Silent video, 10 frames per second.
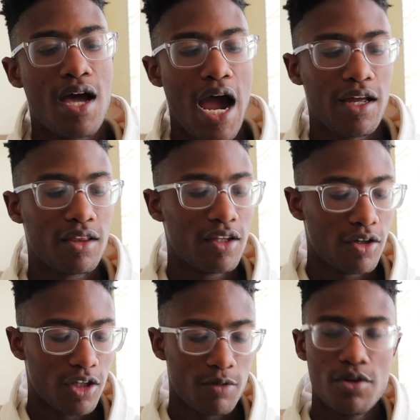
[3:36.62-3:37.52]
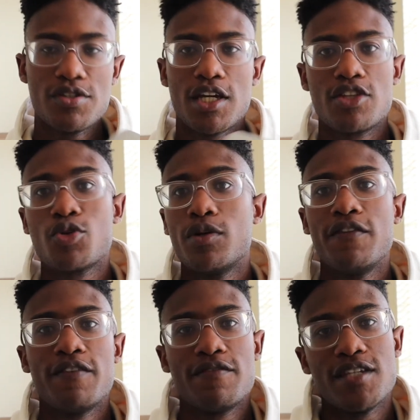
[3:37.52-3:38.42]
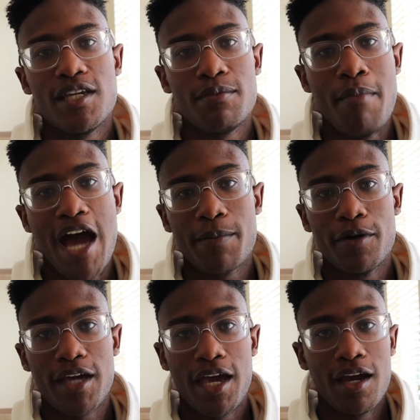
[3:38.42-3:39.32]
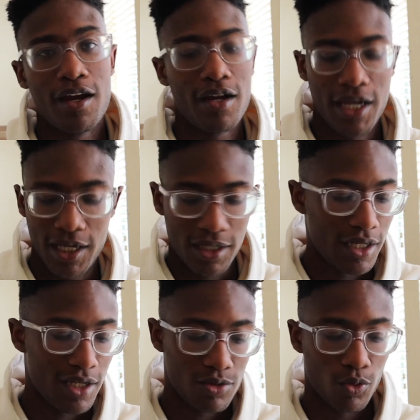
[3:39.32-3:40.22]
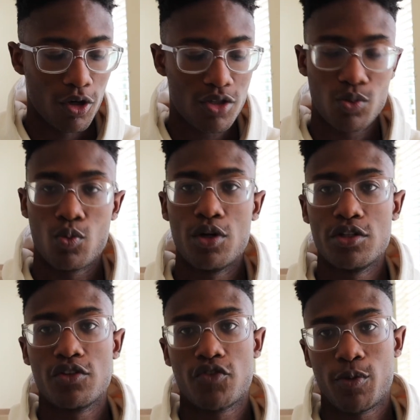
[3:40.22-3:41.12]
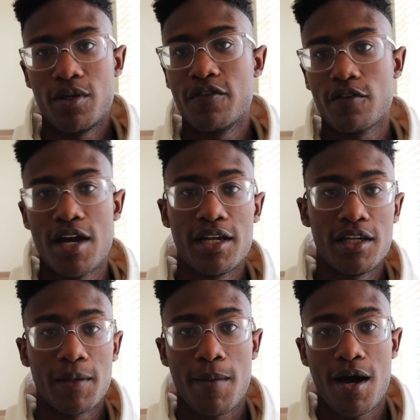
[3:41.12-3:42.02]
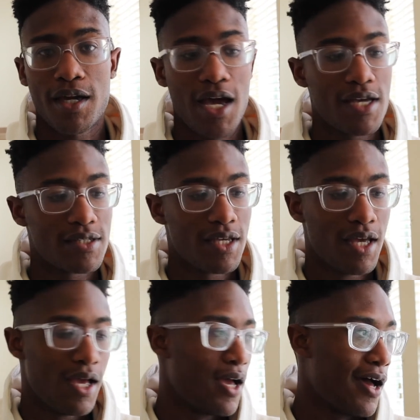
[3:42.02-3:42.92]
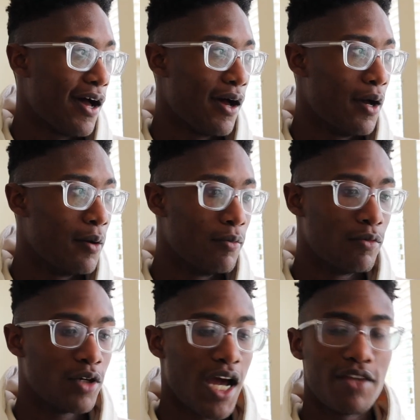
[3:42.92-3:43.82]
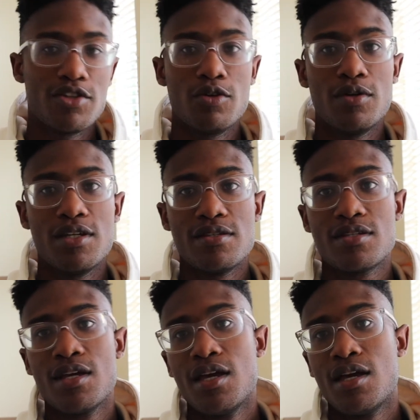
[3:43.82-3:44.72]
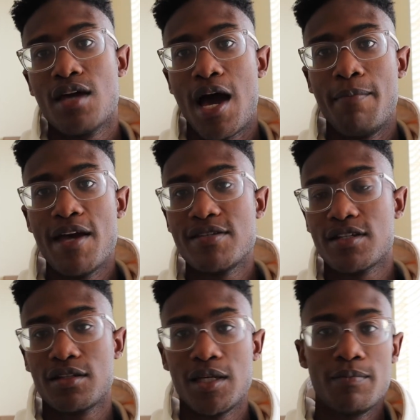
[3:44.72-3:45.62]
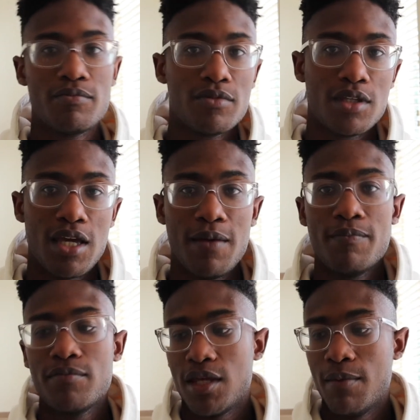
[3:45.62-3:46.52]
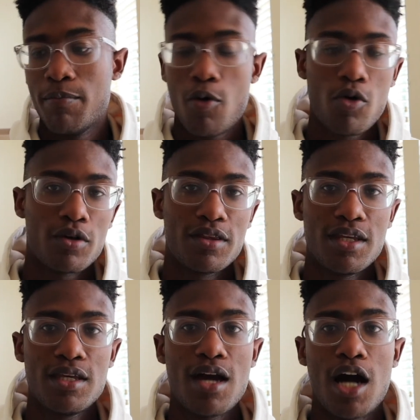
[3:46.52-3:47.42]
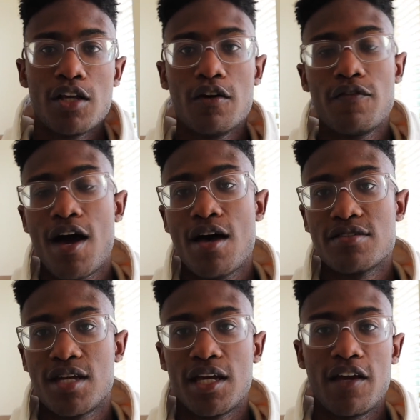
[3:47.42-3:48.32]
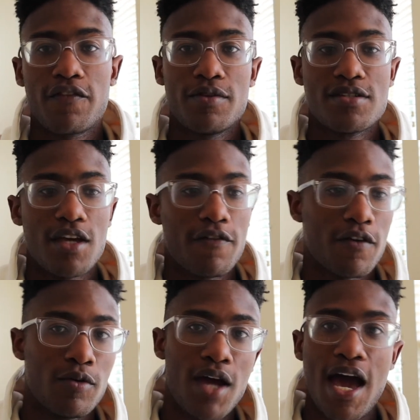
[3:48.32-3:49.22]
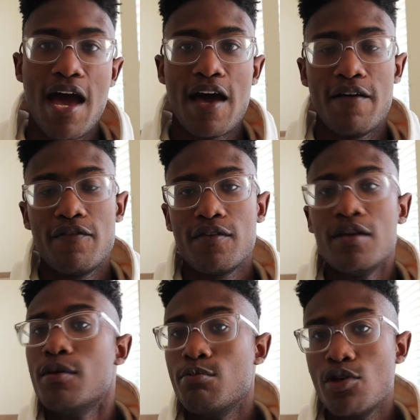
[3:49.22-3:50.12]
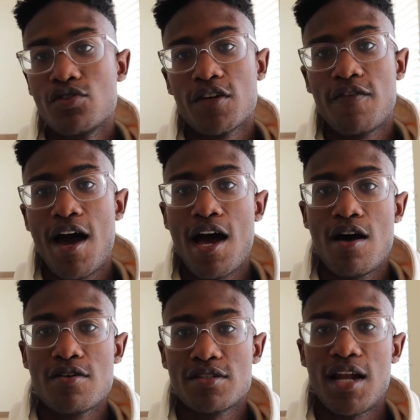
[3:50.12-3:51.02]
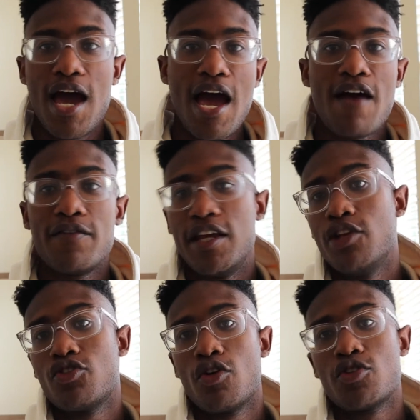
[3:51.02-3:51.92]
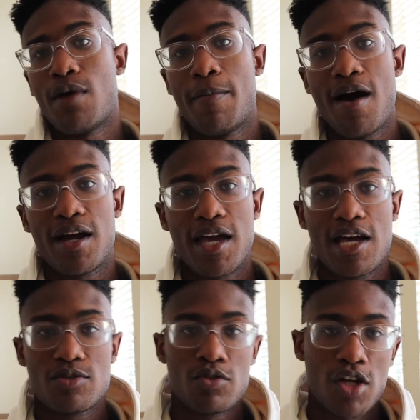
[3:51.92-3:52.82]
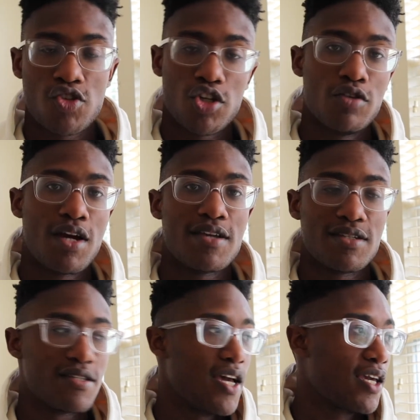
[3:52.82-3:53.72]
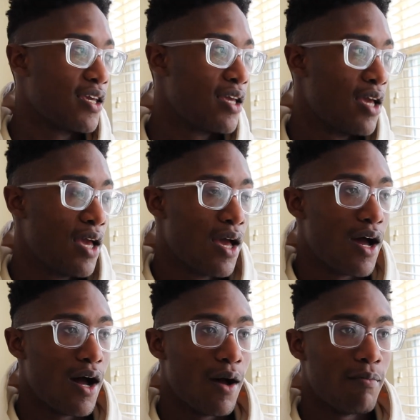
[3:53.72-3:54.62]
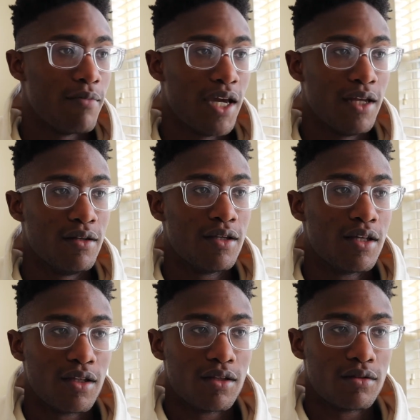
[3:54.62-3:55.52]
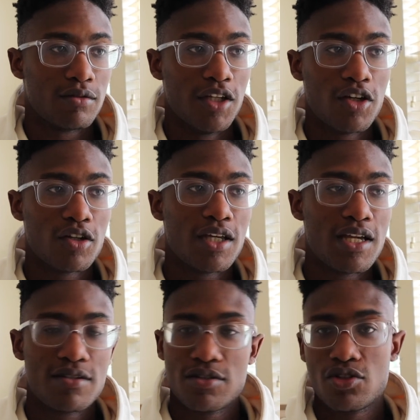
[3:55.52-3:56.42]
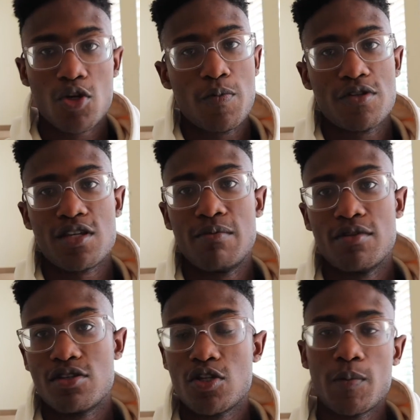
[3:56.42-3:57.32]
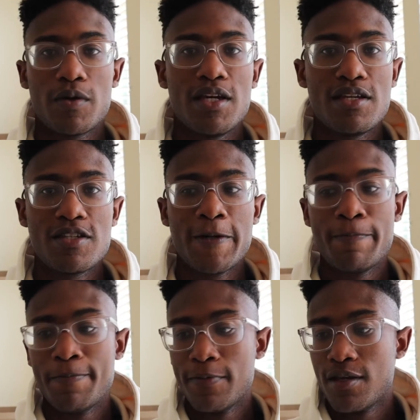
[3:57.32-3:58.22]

I literally am using a 2015 MacBook Air, and it has worked wonders for me for editing podcasts. What I do is I basically import the audio files that I get from the cell phone. I have music files and I have an intro to my podcast, which I'll show you guys in a second. And literally it's super seamless, super easy.